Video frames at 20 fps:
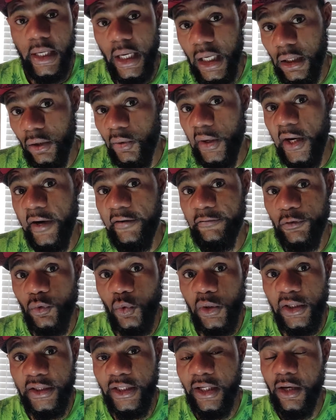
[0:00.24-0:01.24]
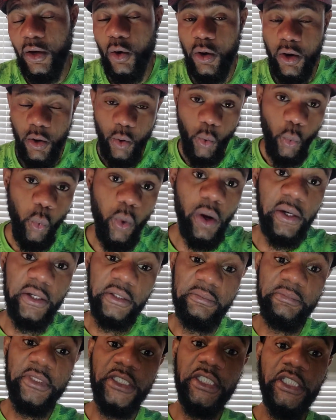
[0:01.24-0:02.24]
Hello everyone,
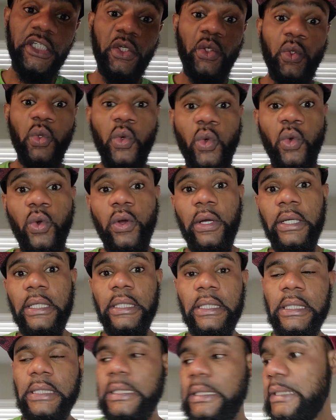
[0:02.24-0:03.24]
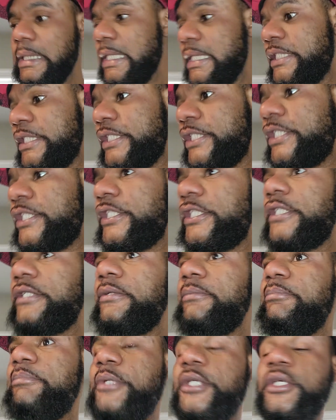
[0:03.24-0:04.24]
welcome to this
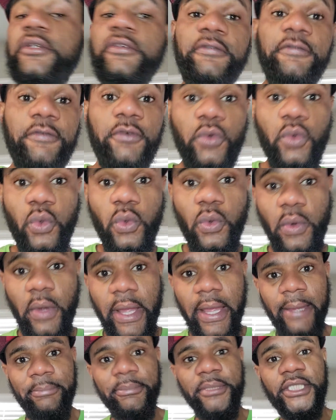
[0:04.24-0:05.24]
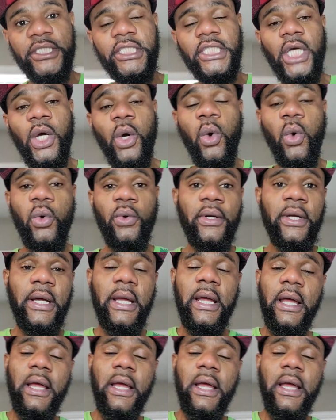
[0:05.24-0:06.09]
beautiful episode.